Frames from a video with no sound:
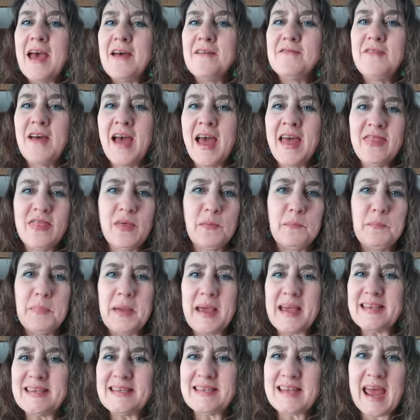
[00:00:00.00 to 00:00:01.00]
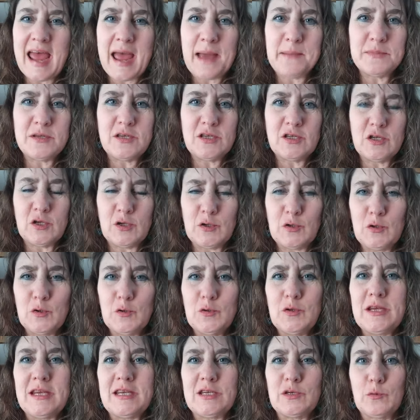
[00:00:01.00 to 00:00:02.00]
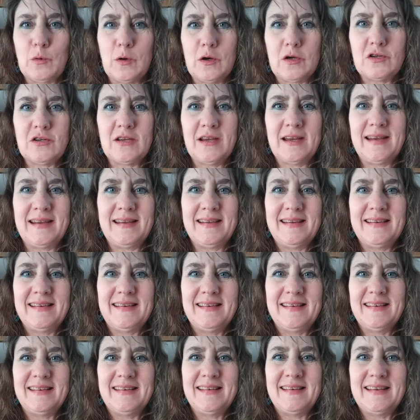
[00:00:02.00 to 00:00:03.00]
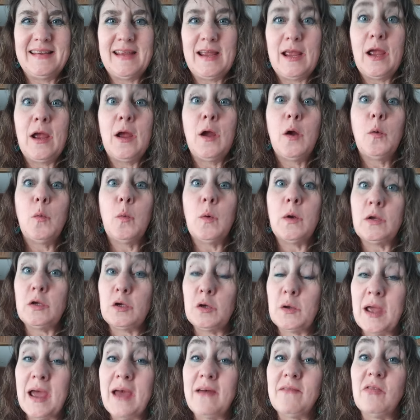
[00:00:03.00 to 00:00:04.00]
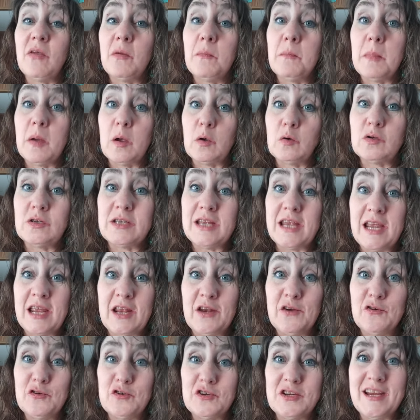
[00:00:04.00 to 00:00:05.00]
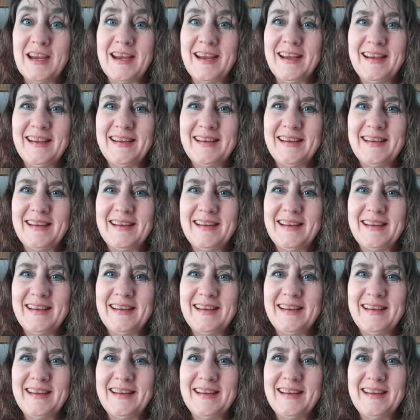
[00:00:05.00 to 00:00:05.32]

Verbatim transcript: Find the best time to do your dishwashing, when you have the most energy.